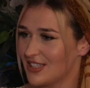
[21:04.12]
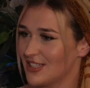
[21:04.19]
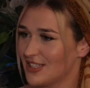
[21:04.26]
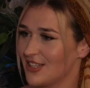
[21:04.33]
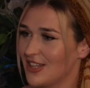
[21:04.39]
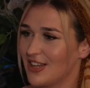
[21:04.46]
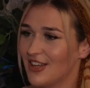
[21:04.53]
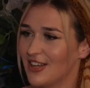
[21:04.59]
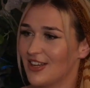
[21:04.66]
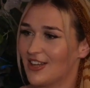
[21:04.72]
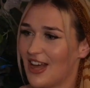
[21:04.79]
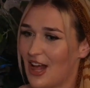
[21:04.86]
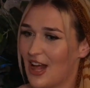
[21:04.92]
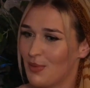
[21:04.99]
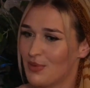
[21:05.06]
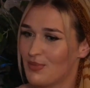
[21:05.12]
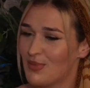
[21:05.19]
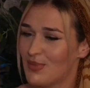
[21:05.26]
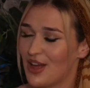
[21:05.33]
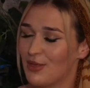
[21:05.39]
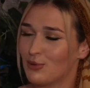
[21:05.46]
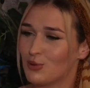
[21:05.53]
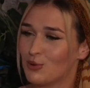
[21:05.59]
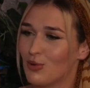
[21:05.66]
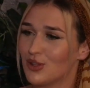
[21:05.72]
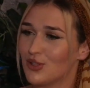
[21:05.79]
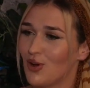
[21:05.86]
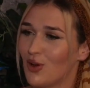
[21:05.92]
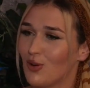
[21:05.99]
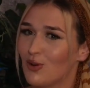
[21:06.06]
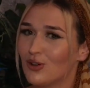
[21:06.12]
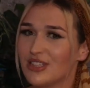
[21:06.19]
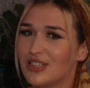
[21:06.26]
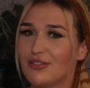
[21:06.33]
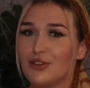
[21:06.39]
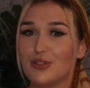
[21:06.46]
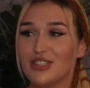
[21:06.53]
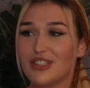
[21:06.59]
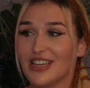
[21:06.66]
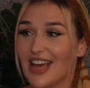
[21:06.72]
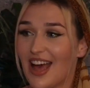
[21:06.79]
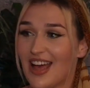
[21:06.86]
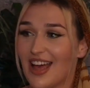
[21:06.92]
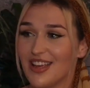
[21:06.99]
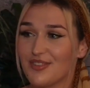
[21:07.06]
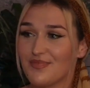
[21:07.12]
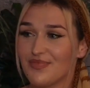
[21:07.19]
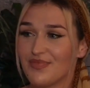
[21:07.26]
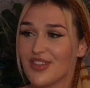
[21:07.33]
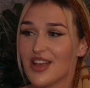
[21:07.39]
to listen to the album. And there was one song called If You See Kay.